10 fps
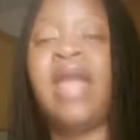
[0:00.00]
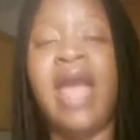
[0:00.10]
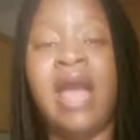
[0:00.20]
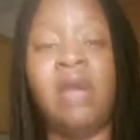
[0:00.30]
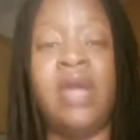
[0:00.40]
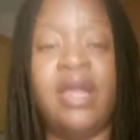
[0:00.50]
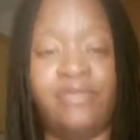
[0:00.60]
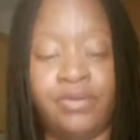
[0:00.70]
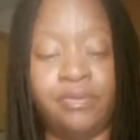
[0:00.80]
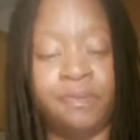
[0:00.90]

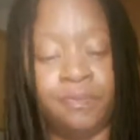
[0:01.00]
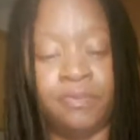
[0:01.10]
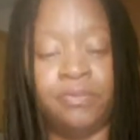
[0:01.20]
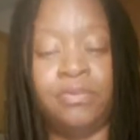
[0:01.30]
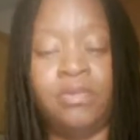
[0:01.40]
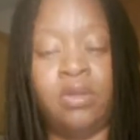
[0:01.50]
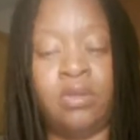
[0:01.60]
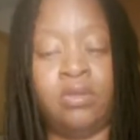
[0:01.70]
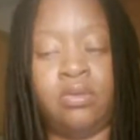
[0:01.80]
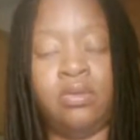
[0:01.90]
However,
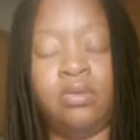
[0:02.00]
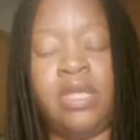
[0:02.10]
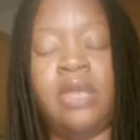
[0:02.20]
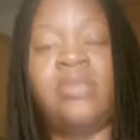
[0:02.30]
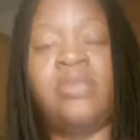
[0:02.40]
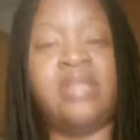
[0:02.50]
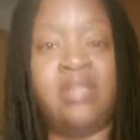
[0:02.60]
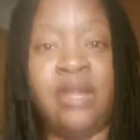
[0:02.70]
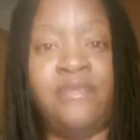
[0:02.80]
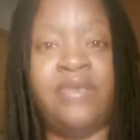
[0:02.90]
it was a
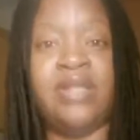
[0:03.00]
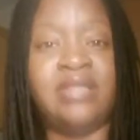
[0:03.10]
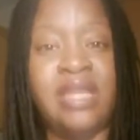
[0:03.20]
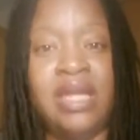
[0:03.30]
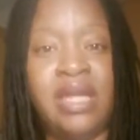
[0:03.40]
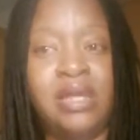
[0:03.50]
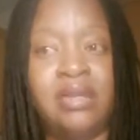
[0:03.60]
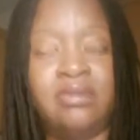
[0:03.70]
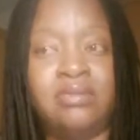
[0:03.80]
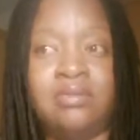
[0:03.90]
different thing